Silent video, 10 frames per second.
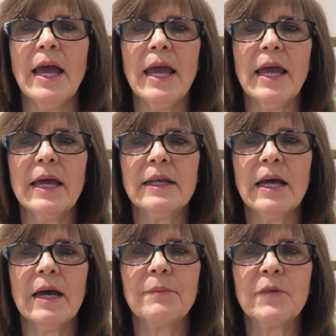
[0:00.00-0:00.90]
And
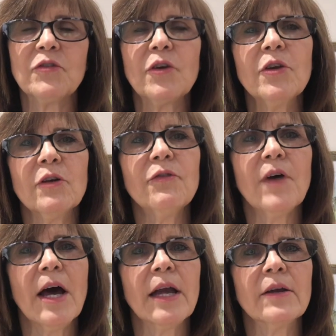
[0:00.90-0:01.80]
um, so you'll
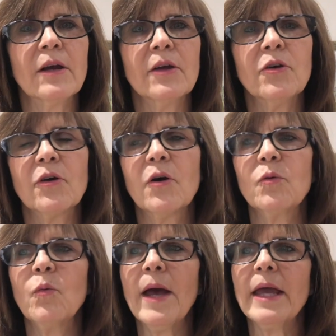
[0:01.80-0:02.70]
find uh, your
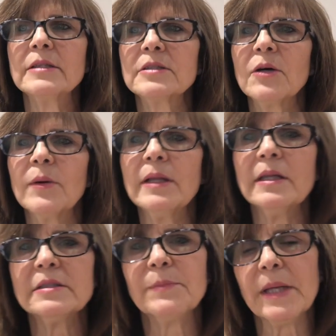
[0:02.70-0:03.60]
own way. So in
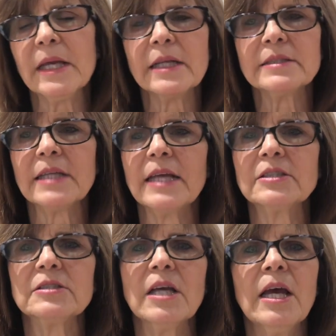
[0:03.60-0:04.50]
this beginning
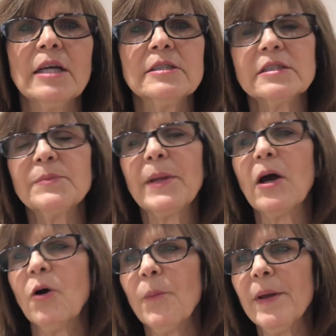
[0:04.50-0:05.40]
stages, just be
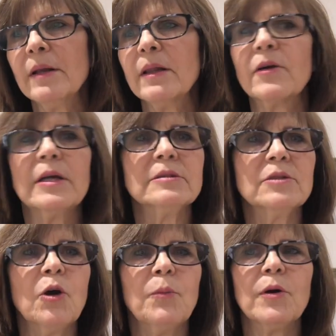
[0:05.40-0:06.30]
open. There is
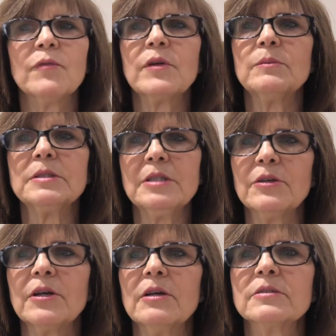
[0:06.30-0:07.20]
no perfect
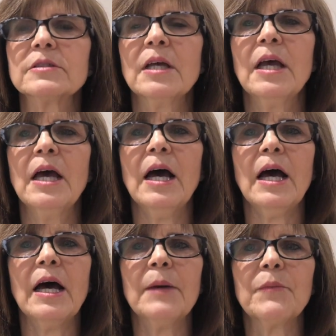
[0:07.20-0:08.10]
materials.
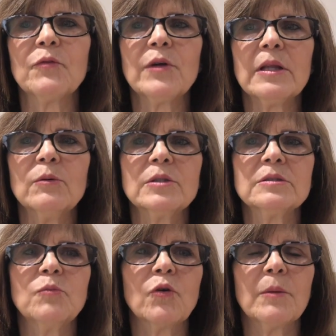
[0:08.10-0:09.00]
Um, really what's
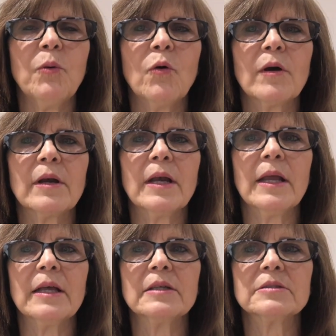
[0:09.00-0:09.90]
more important
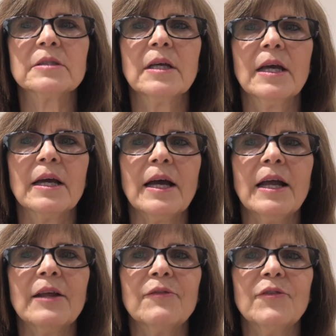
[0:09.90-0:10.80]
is
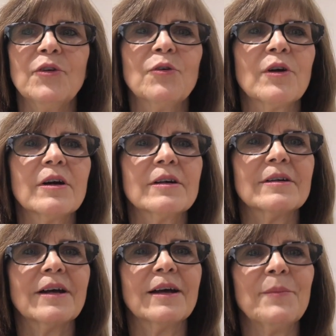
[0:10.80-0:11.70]
kind of your
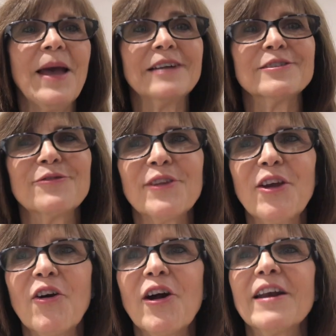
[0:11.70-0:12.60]
uh, passion for the
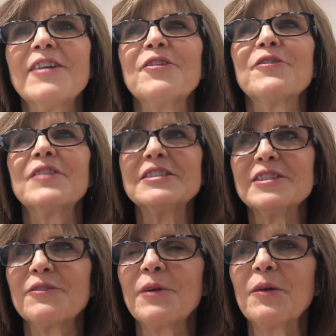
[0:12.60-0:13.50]
art and your vision
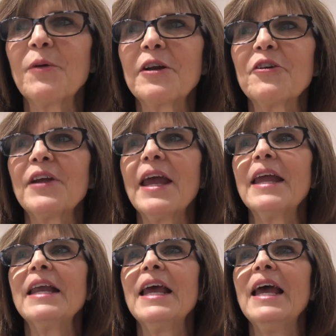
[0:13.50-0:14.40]
of what you want to create.